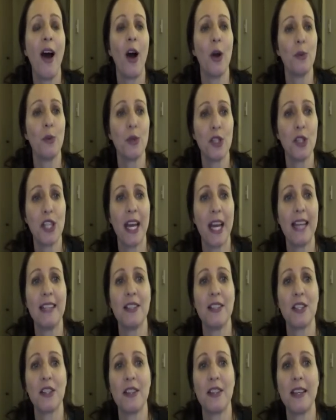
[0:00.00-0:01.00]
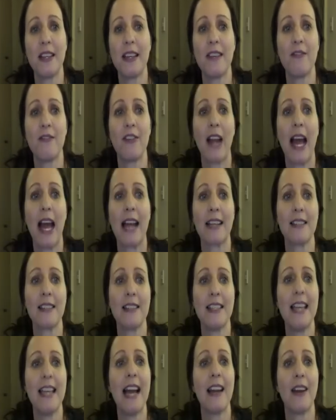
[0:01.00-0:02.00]
I will change the flag
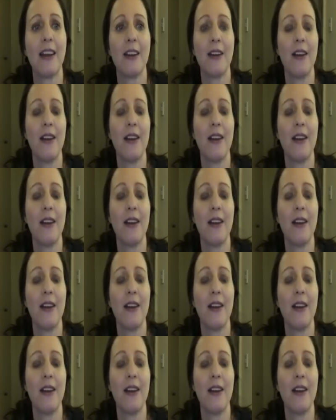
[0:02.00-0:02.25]
to yellow.